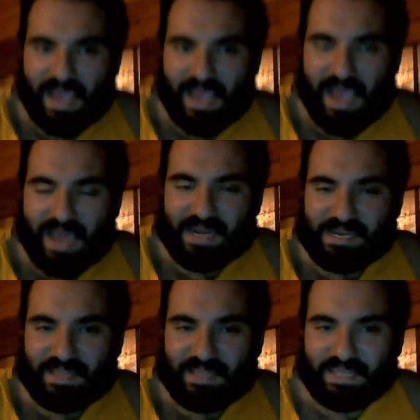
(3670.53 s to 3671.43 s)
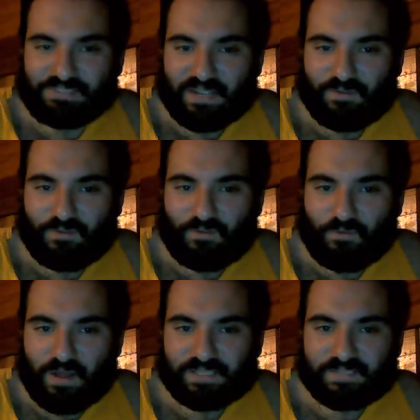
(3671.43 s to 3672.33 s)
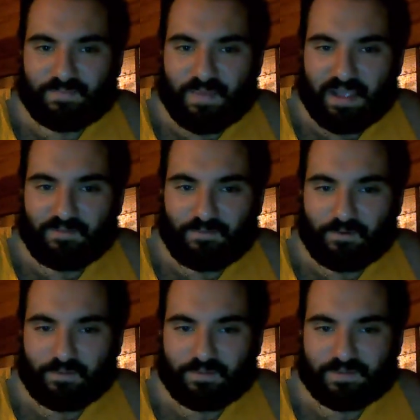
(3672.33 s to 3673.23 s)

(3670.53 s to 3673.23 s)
And they just like crossed back and forth